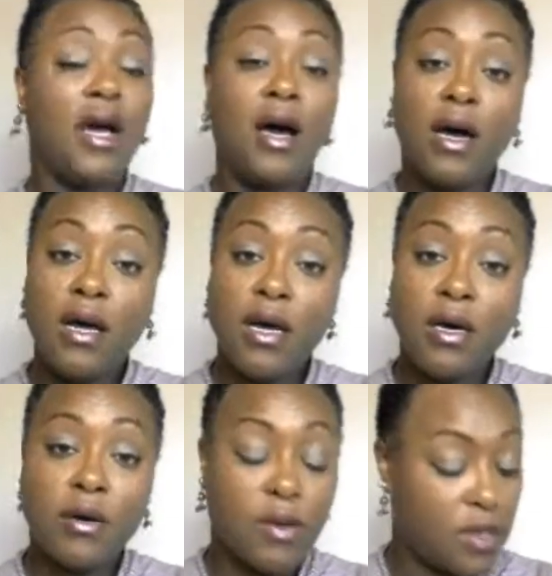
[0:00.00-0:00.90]

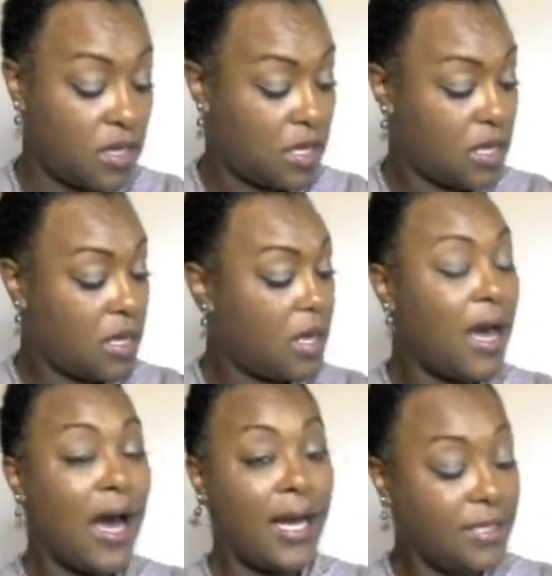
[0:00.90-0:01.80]

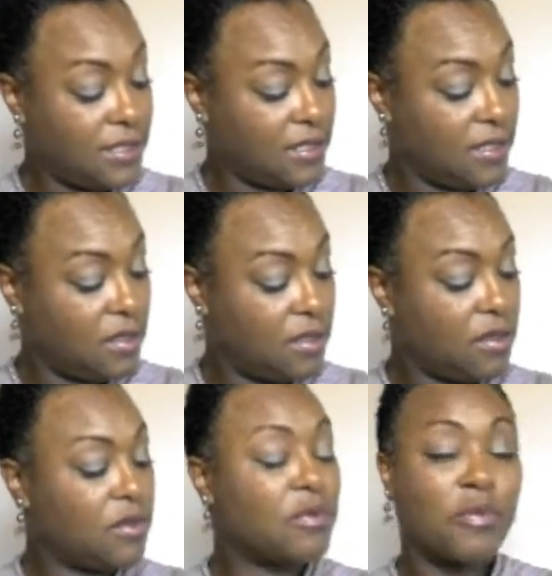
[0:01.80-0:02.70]
I see,
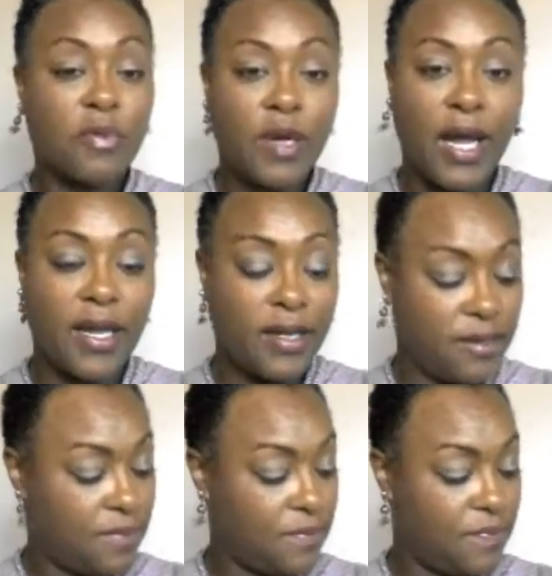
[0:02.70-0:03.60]
right,
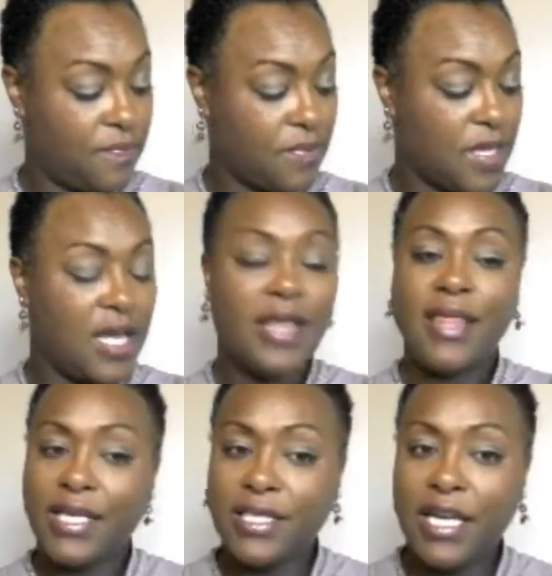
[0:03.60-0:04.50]

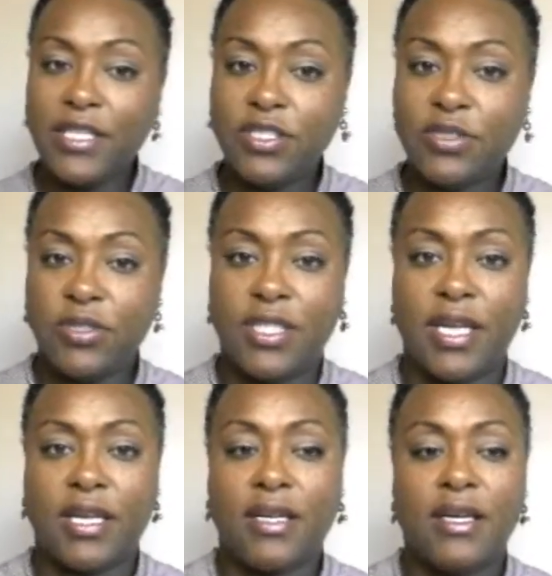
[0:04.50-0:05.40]
that's
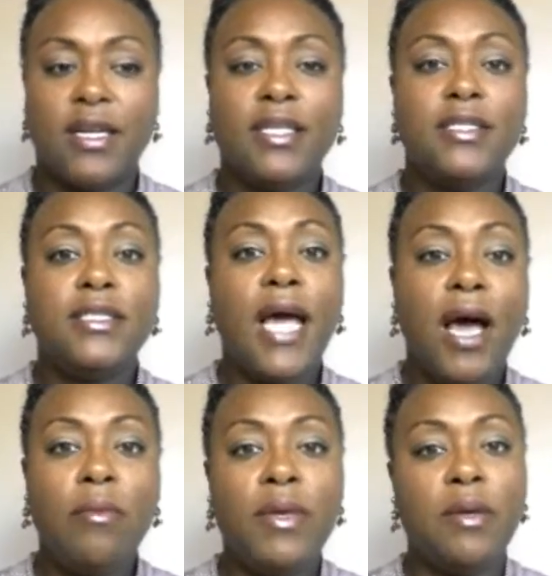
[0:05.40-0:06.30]
interesting.
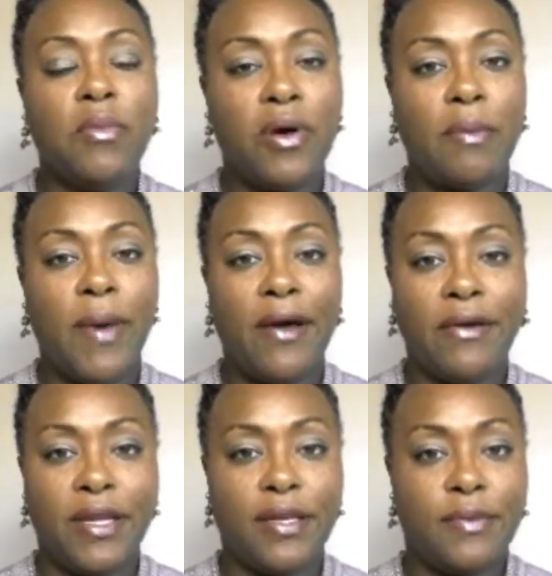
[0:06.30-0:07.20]
Tell me more
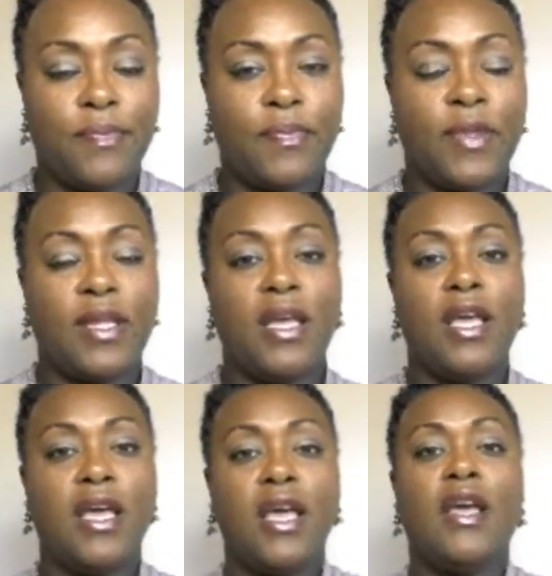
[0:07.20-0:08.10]
about it.
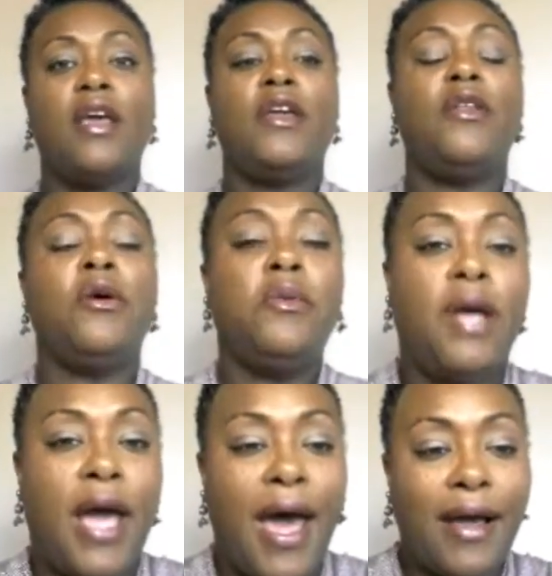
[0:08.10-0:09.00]
You know,
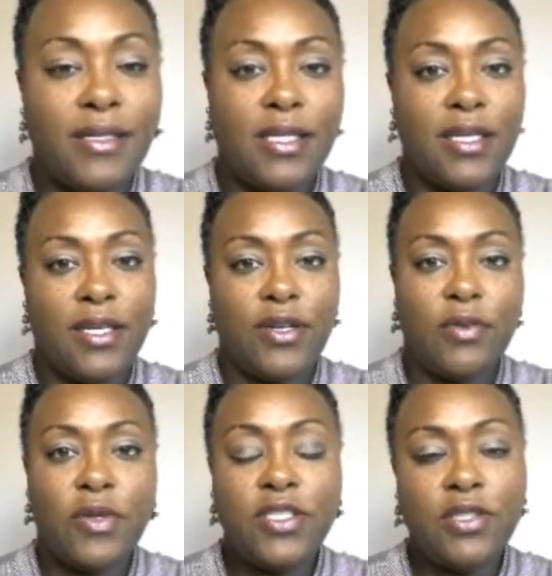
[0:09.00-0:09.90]
as a leader,
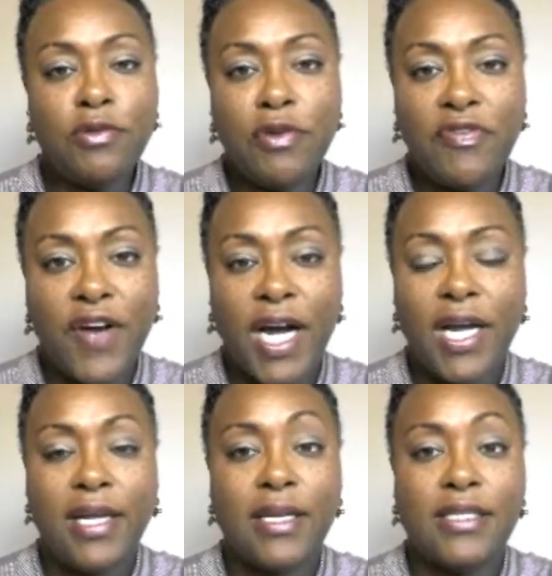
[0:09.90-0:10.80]
what you will
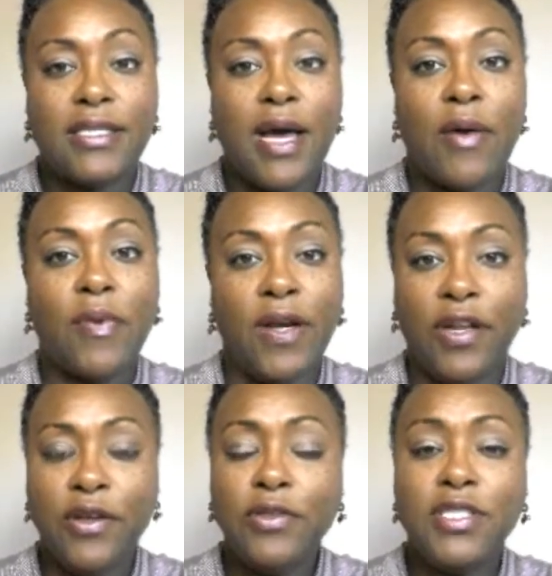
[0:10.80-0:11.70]
find is that when
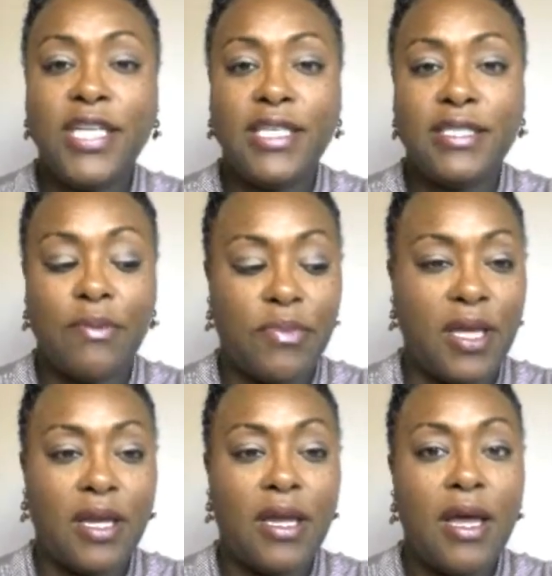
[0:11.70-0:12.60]
you say
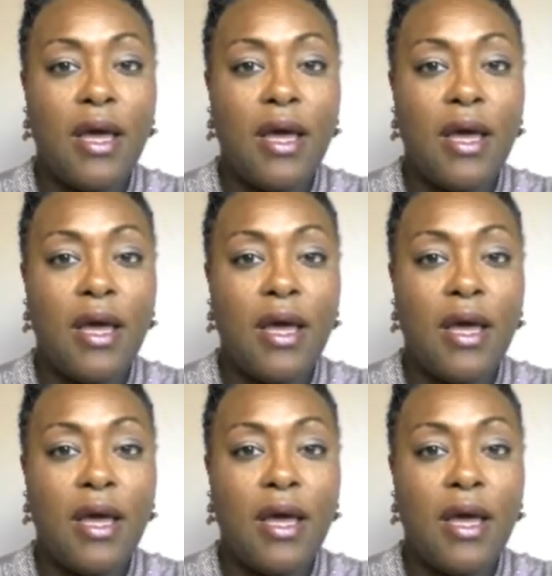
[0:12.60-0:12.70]
something,